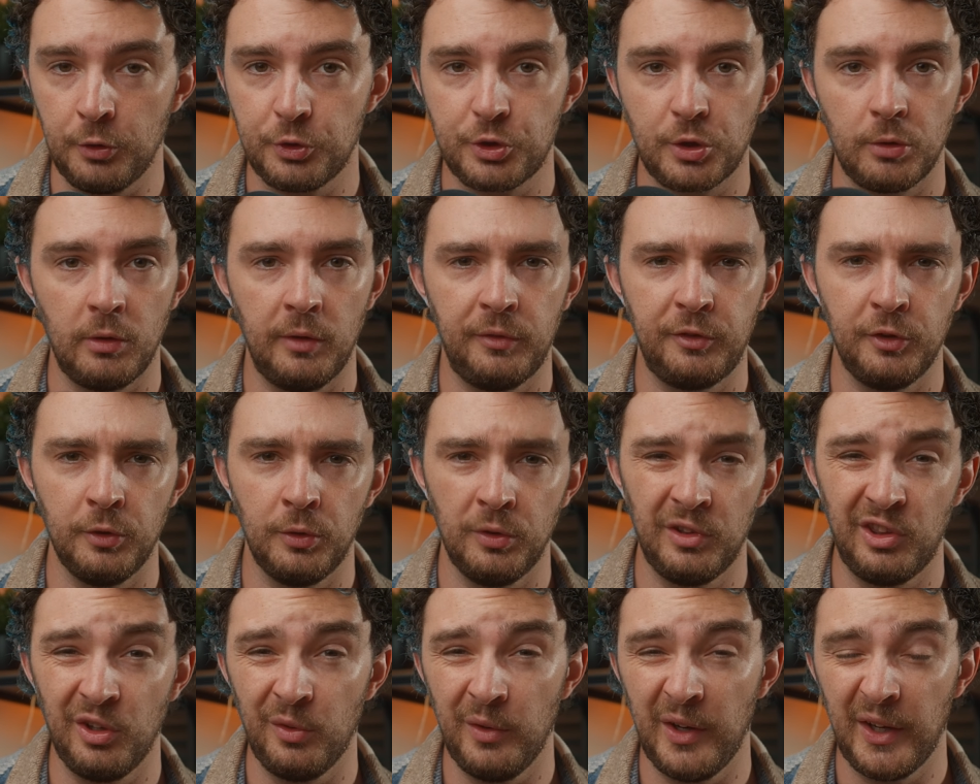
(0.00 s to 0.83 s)
So if
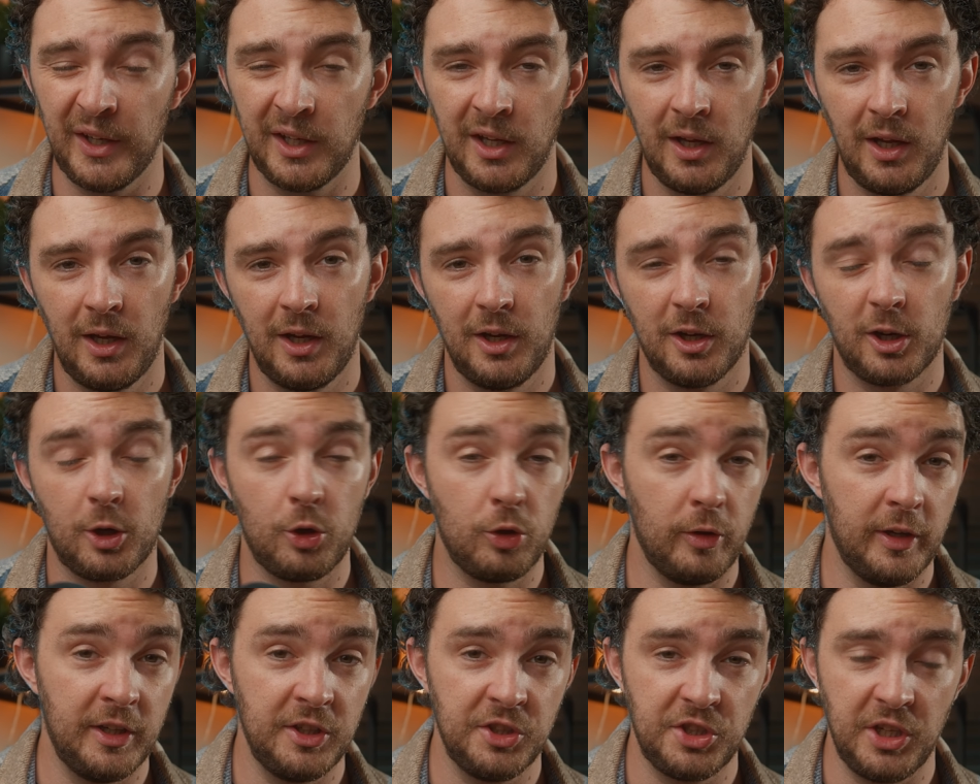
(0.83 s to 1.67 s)
you're doing
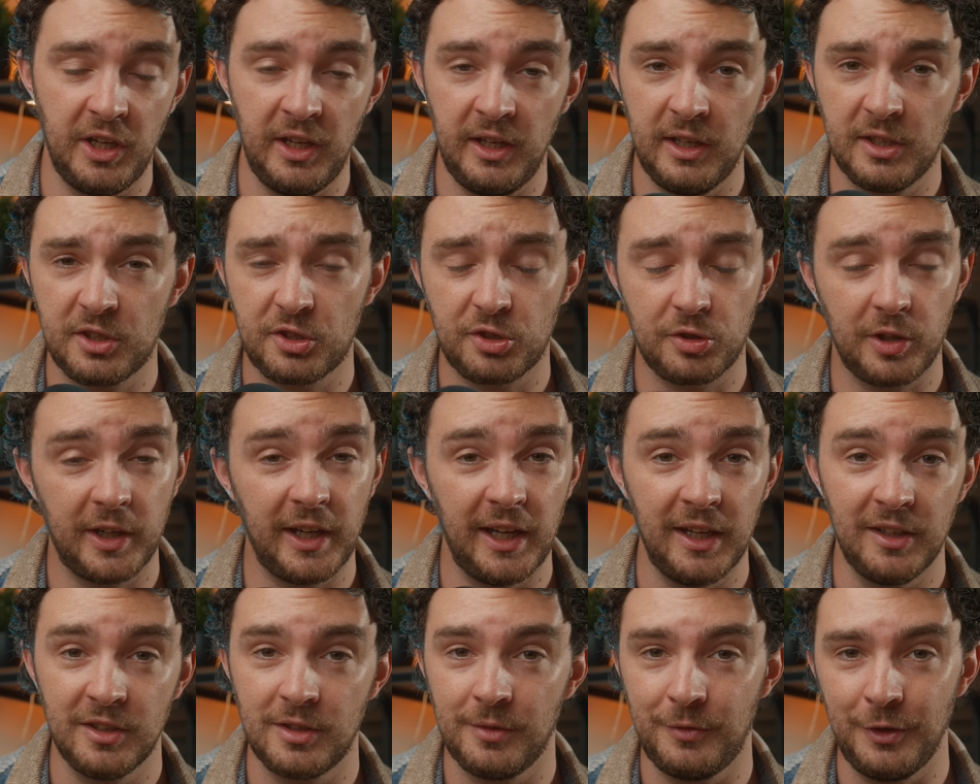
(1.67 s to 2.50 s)
cringy
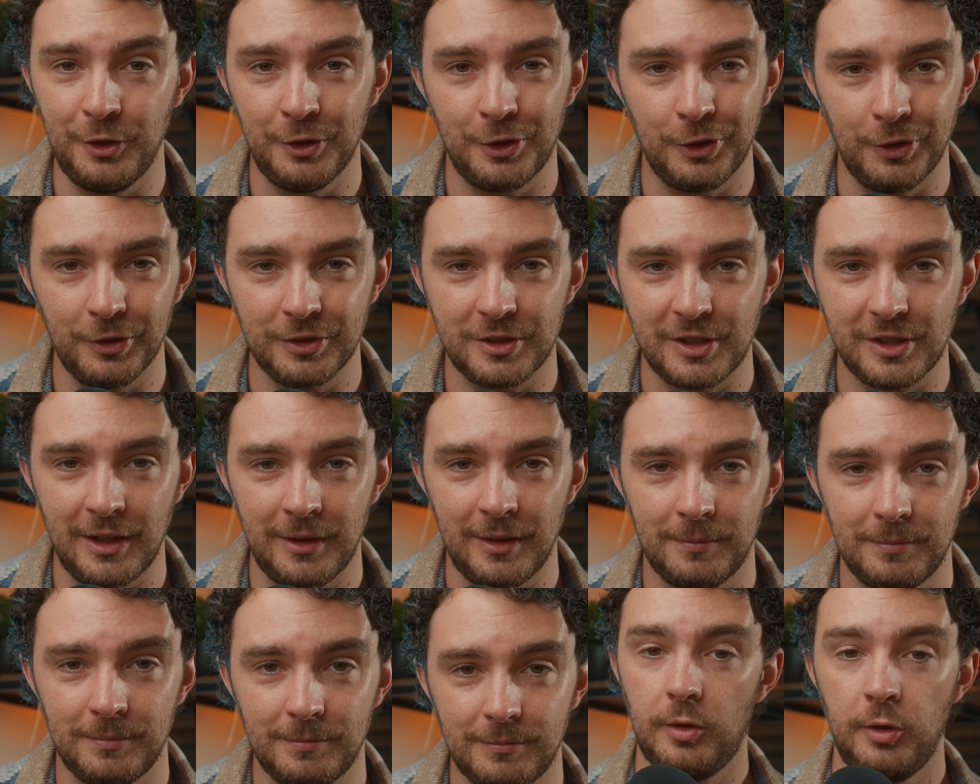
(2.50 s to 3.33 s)
street interview content,